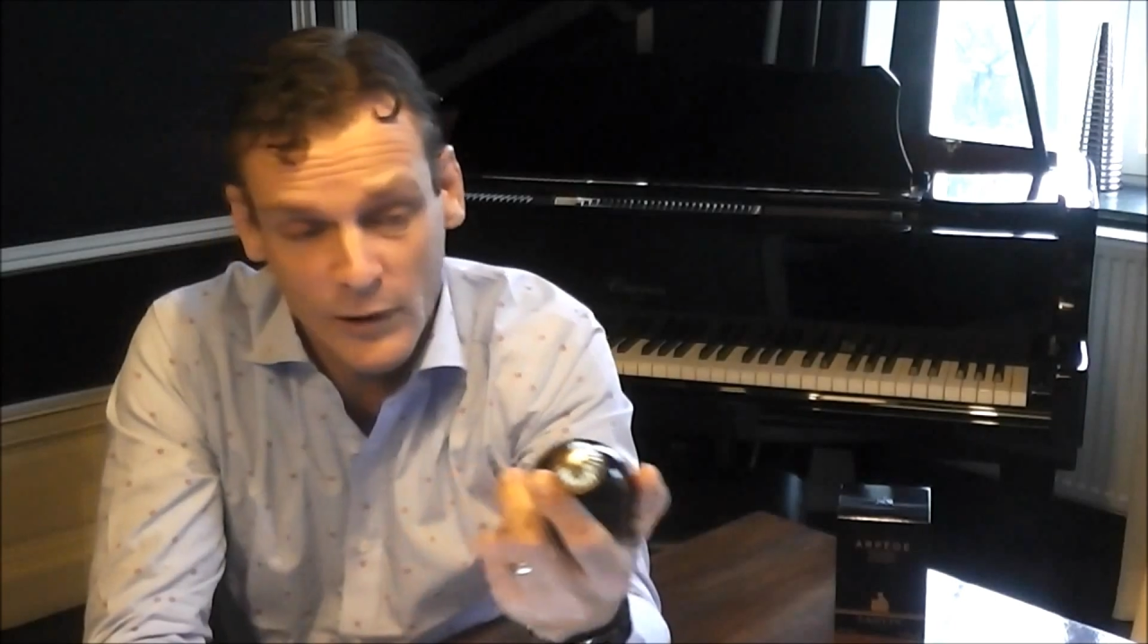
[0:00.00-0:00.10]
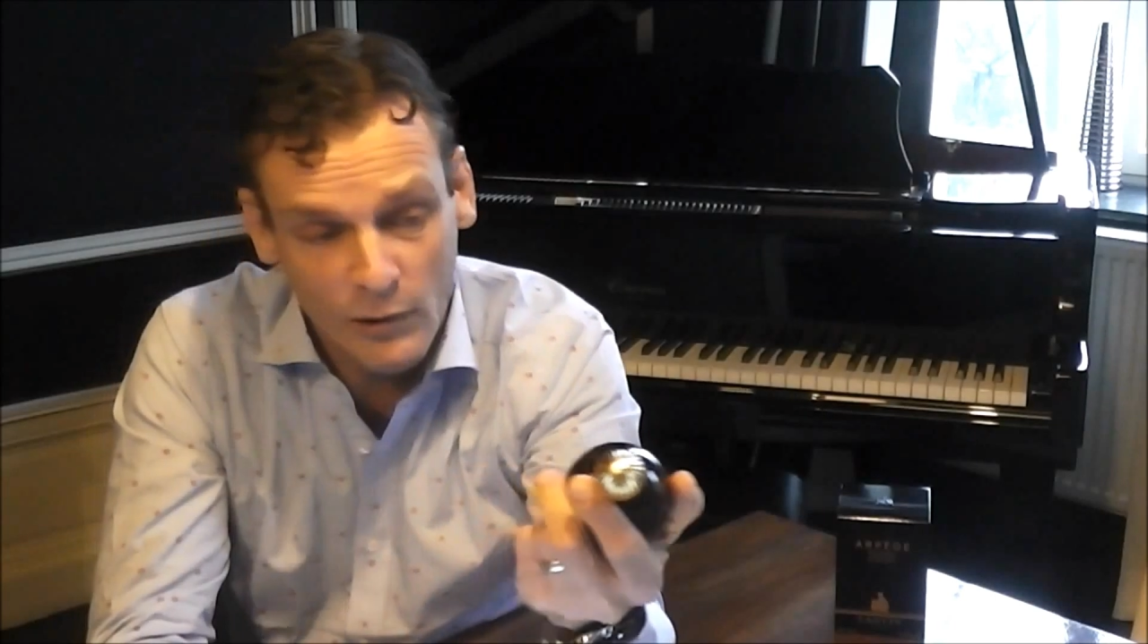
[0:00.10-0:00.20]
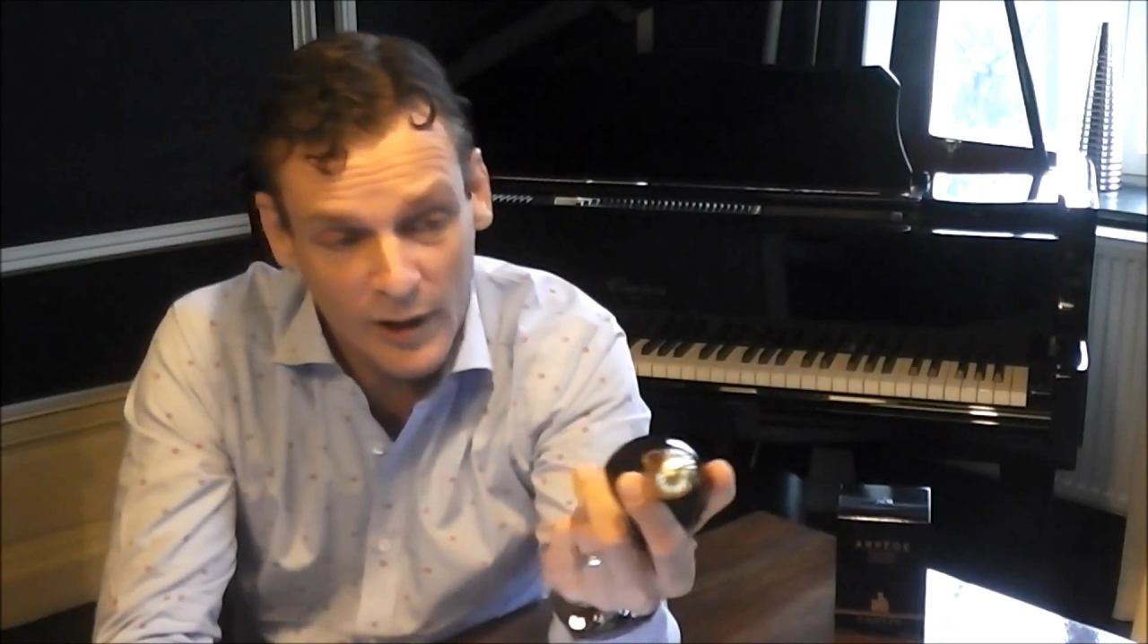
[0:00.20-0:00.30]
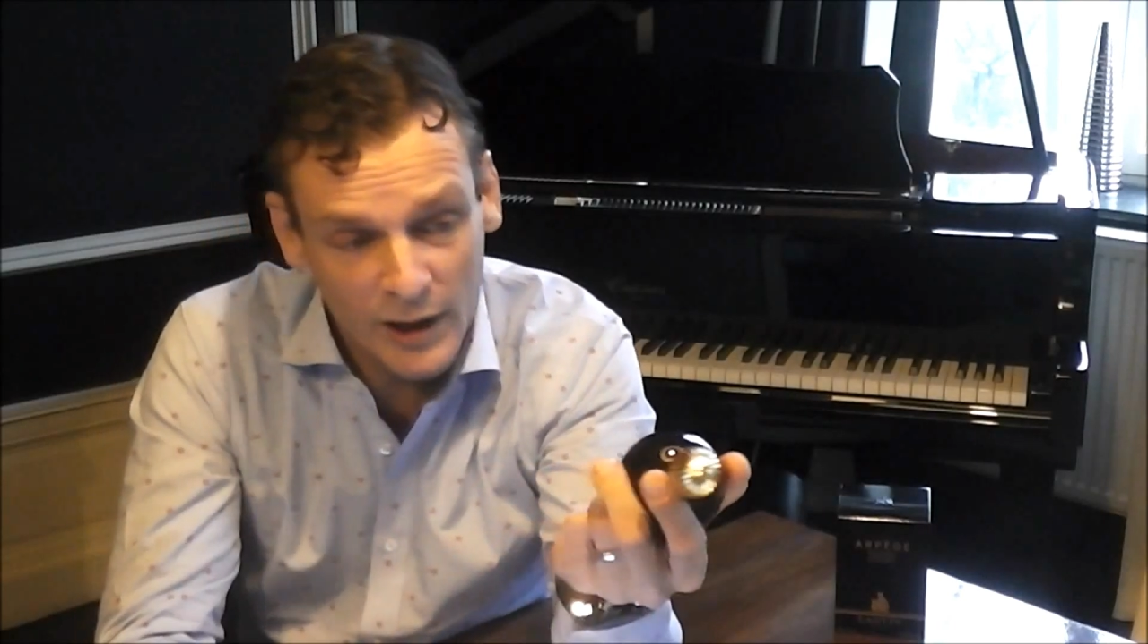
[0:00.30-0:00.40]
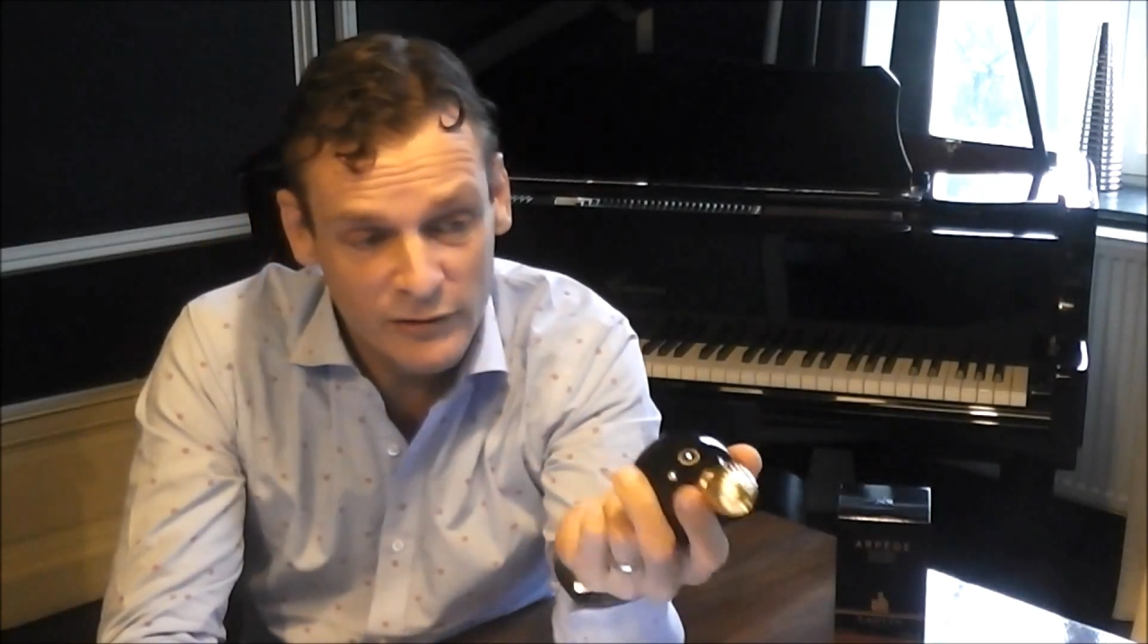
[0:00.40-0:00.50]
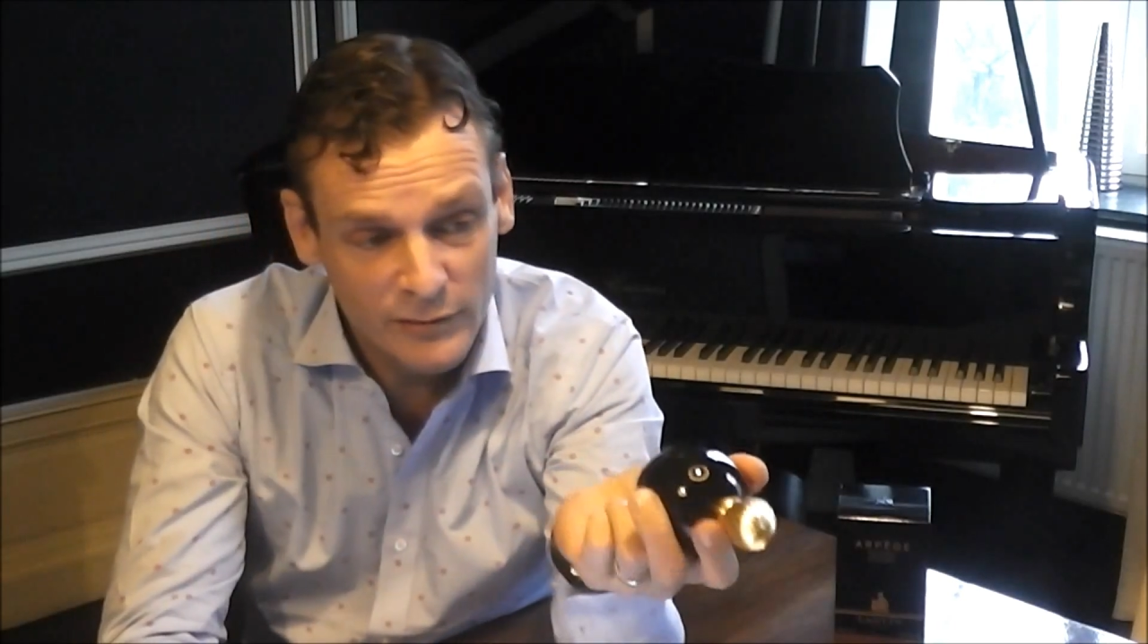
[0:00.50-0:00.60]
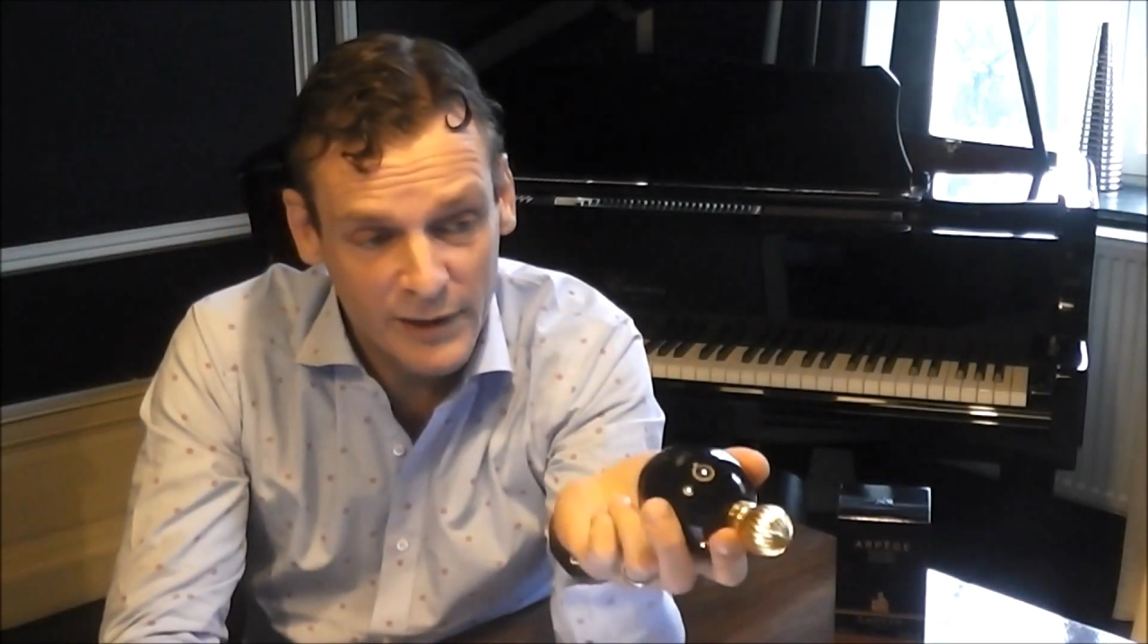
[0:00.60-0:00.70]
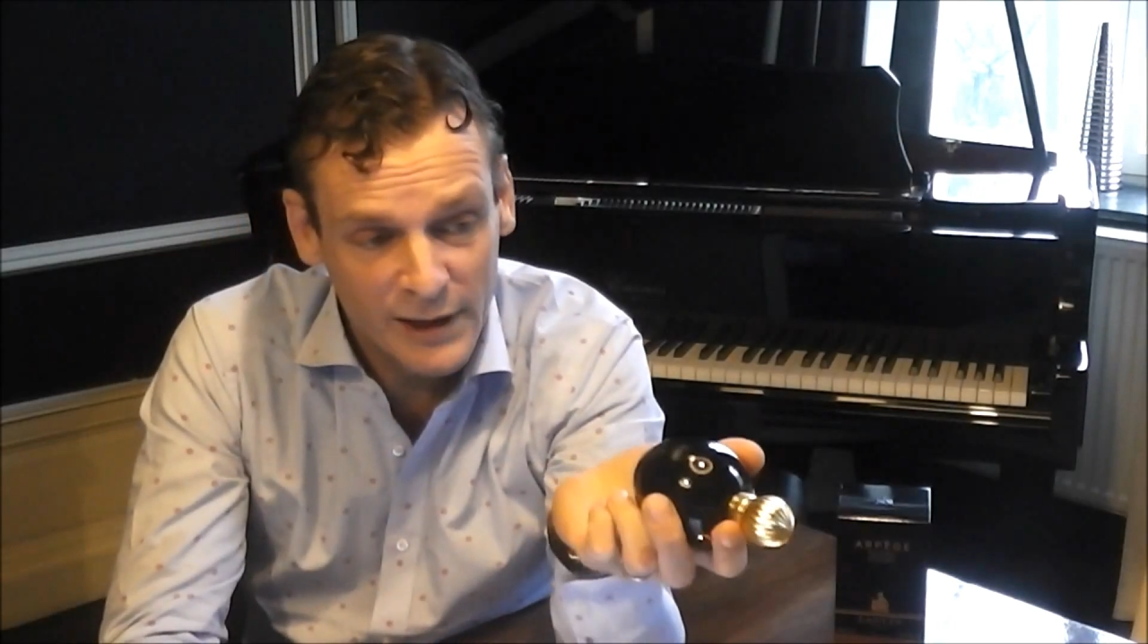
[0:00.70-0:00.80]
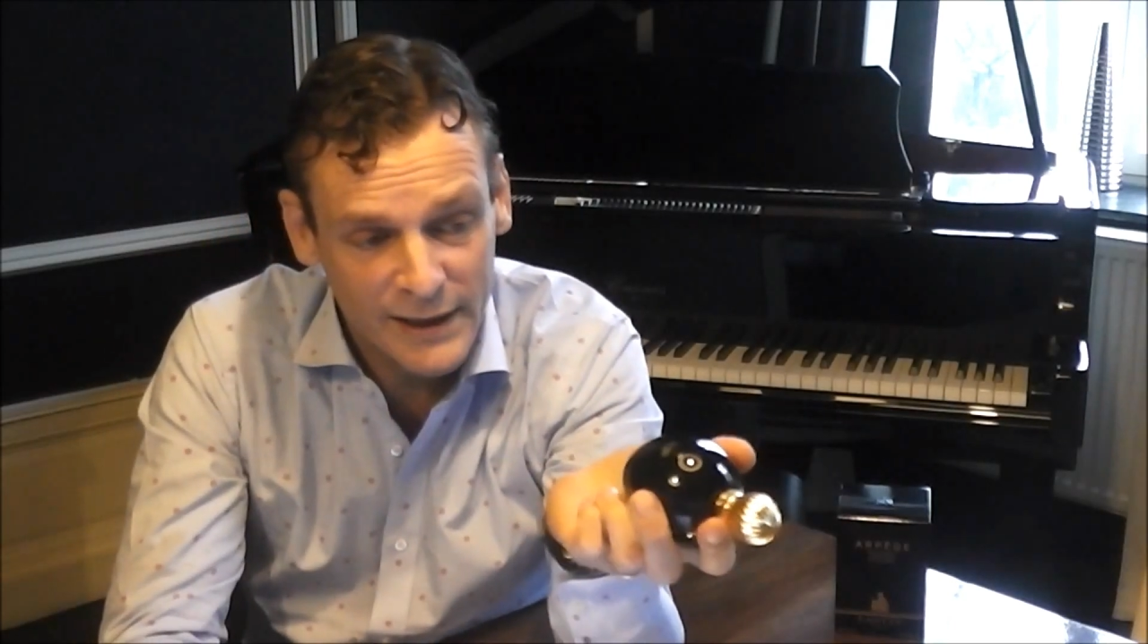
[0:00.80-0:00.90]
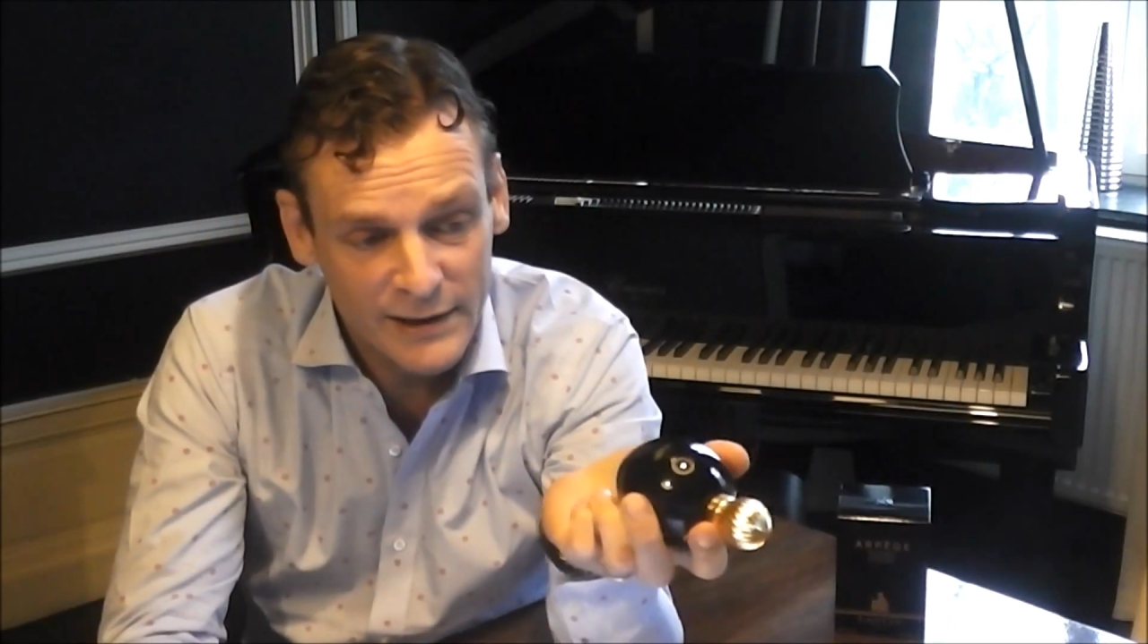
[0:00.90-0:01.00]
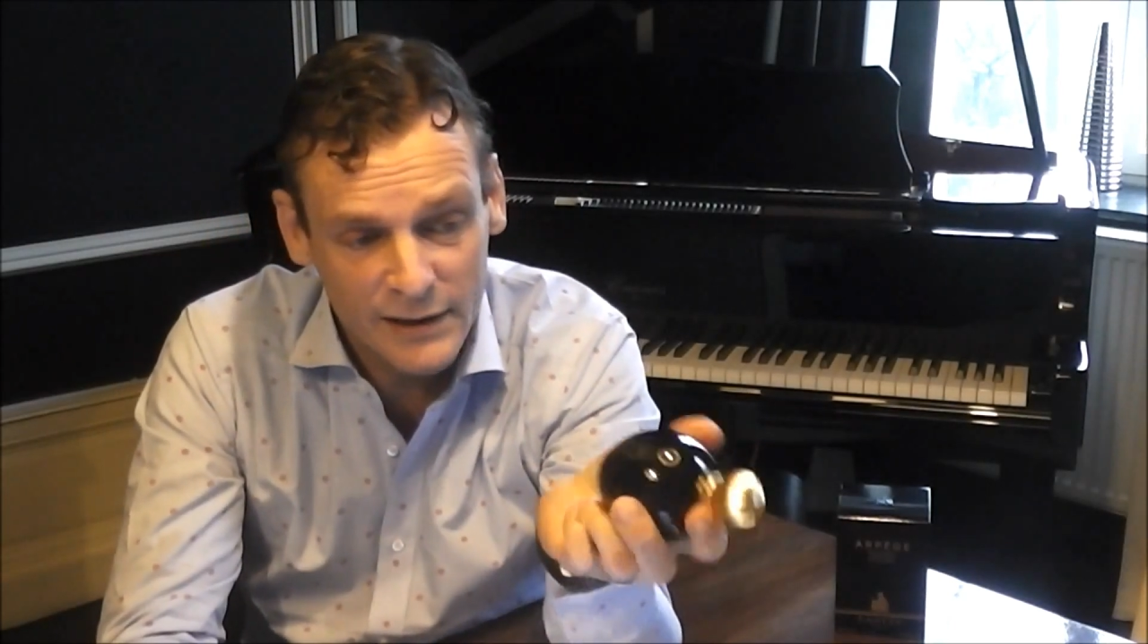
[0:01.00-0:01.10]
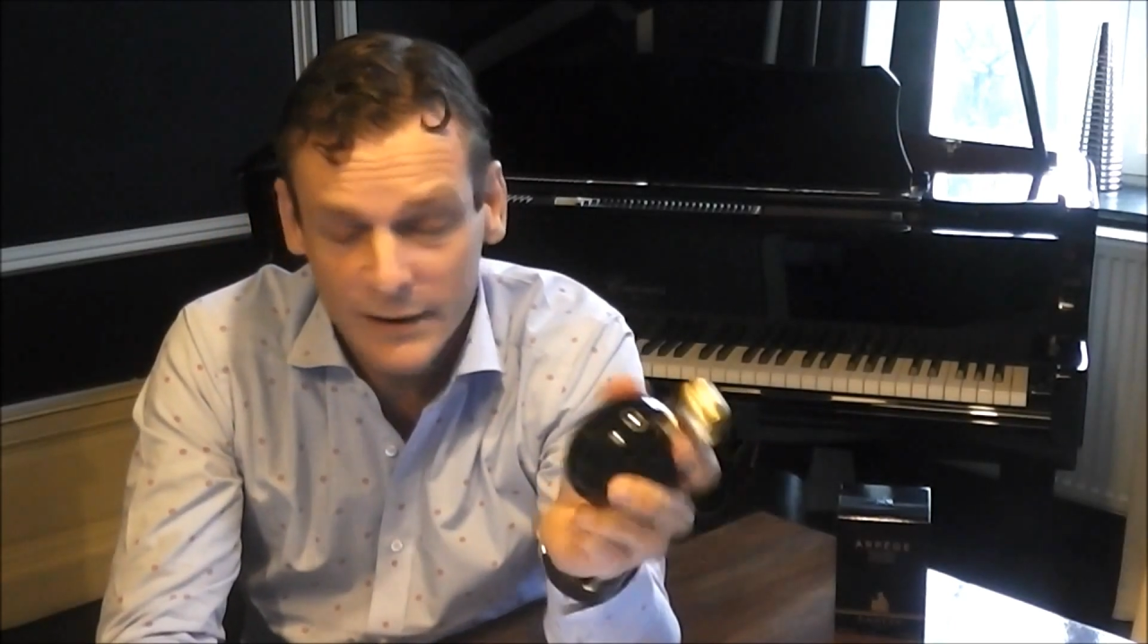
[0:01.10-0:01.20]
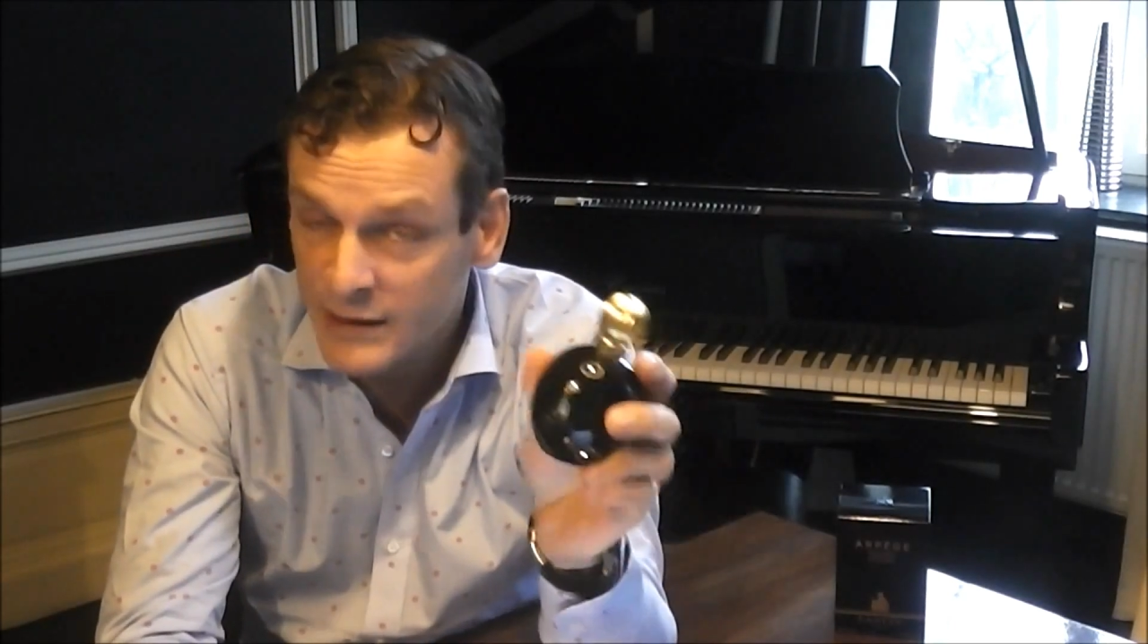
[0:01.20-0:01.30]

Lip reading: or 100 milliliter,